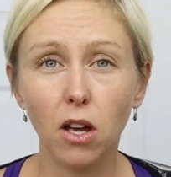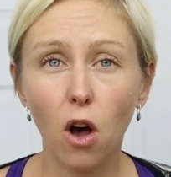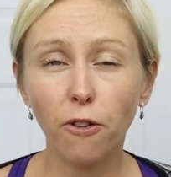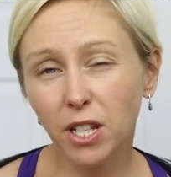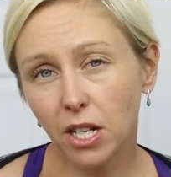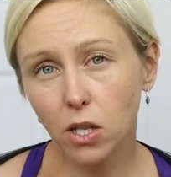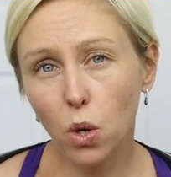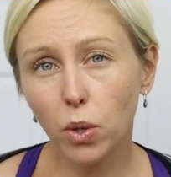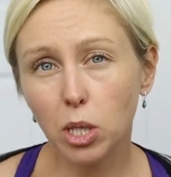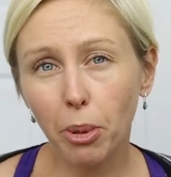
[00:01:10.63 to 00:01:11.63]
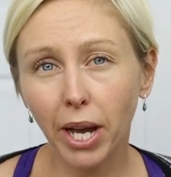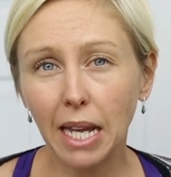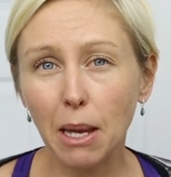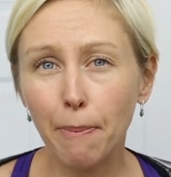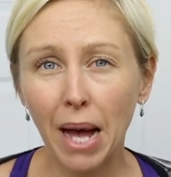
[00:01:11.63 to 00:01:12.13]
Often it's caused by an
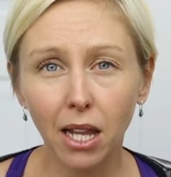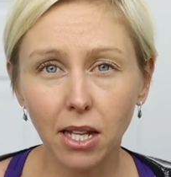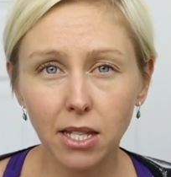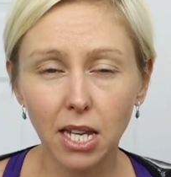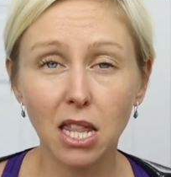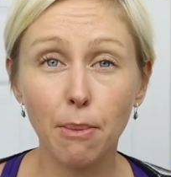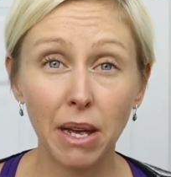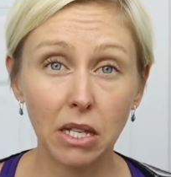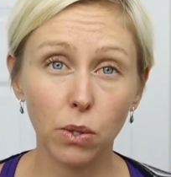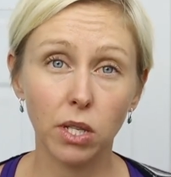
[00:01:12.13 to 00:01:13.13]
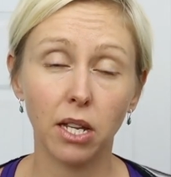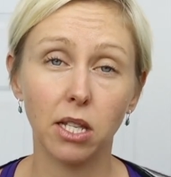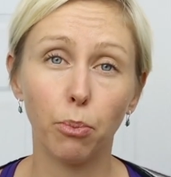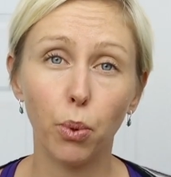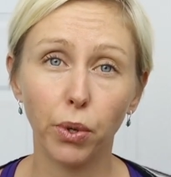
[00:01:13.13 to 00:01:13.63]
imbalance in the muscles that
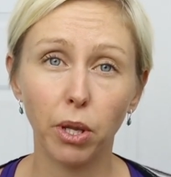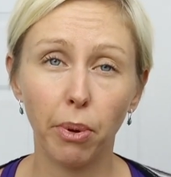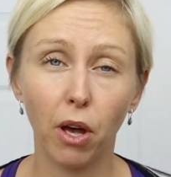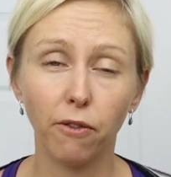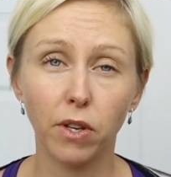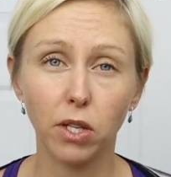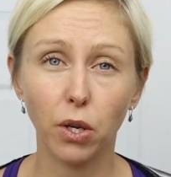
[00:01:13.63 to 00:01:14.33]
support the pelvis.